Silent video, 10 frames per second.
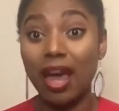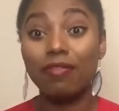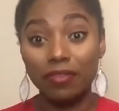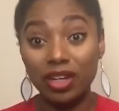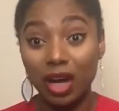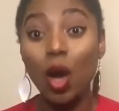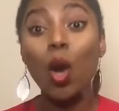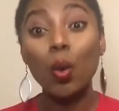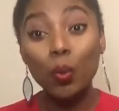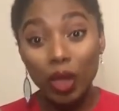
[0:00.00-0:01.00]
Africa
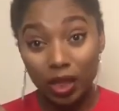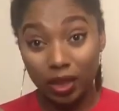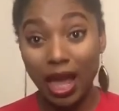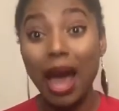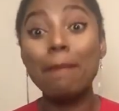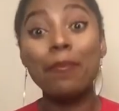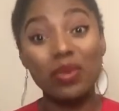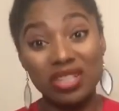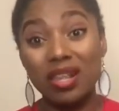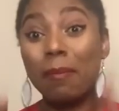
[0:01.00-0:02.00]
will and
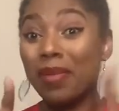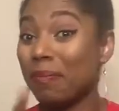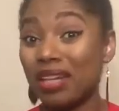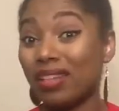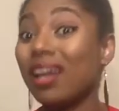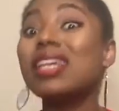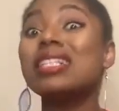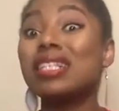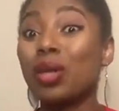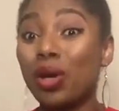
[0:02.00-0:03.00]
must be better.
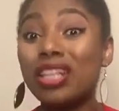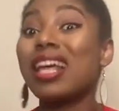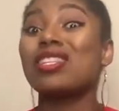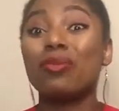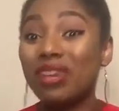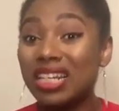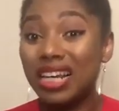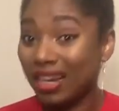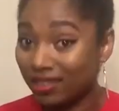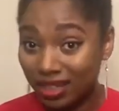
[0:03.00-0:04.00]
It has already
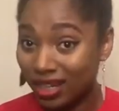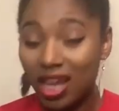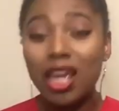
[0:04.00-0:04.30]
landed.